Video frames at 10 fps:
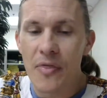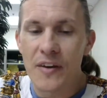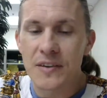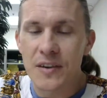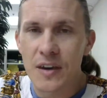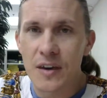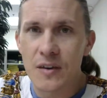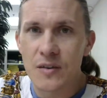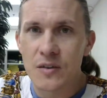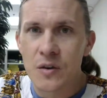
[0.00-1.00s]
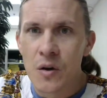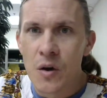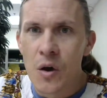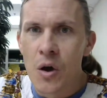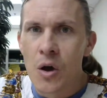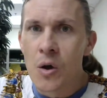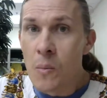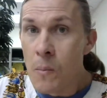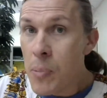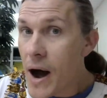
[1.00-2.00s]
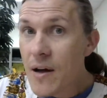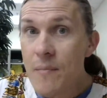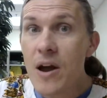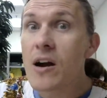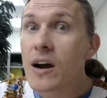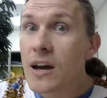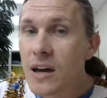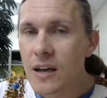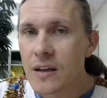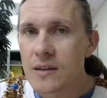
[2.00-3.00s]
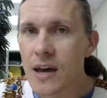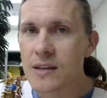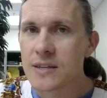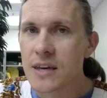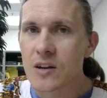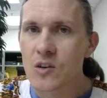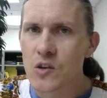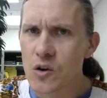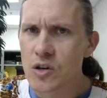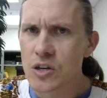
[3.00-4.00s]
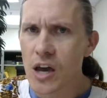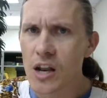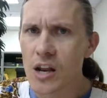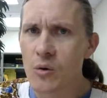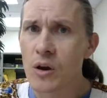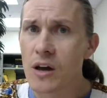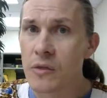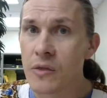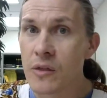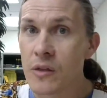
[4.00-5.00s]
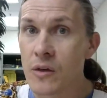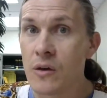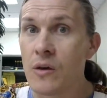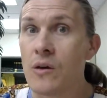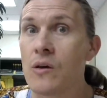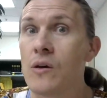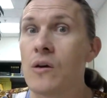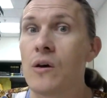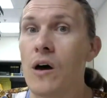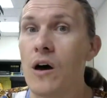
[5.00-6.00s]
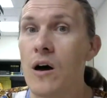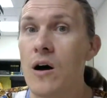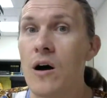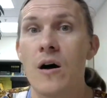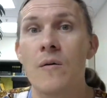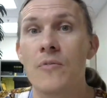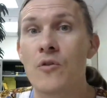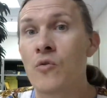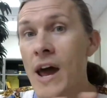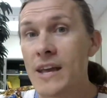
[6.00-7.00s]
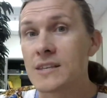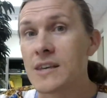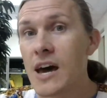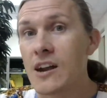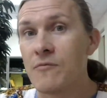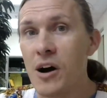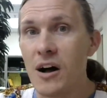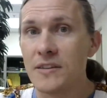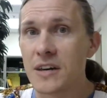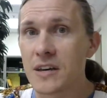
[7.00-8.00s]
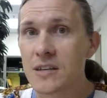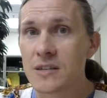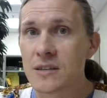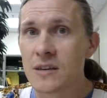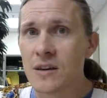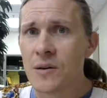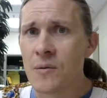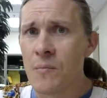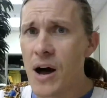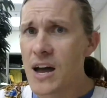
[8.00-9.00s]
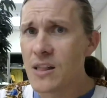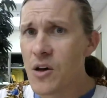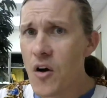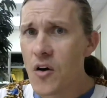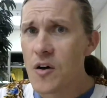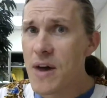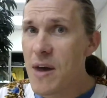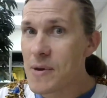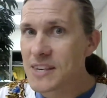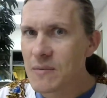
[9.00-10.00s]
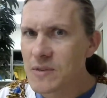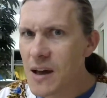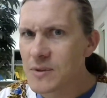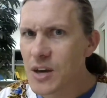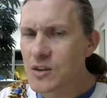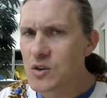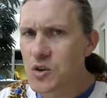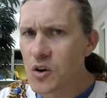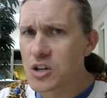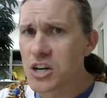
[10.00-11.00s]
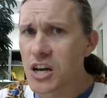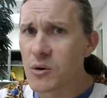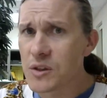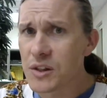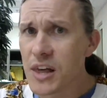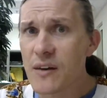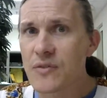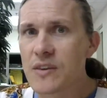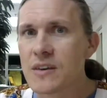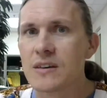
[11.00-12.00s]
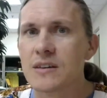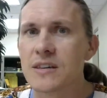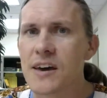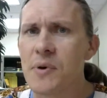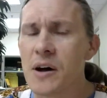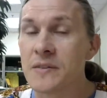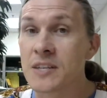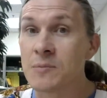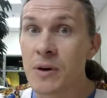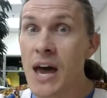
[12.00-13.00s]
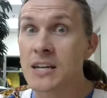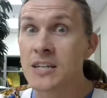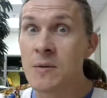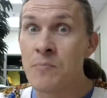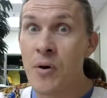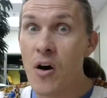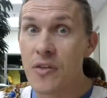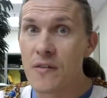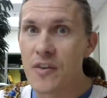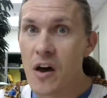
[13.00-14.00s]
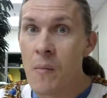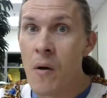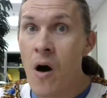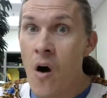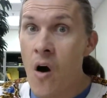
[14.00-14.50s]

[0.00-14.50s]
this is buy American tends to get associated with the right side of politics. Buying local maybe sometimes gets associated with the left side of politics, but actually both of them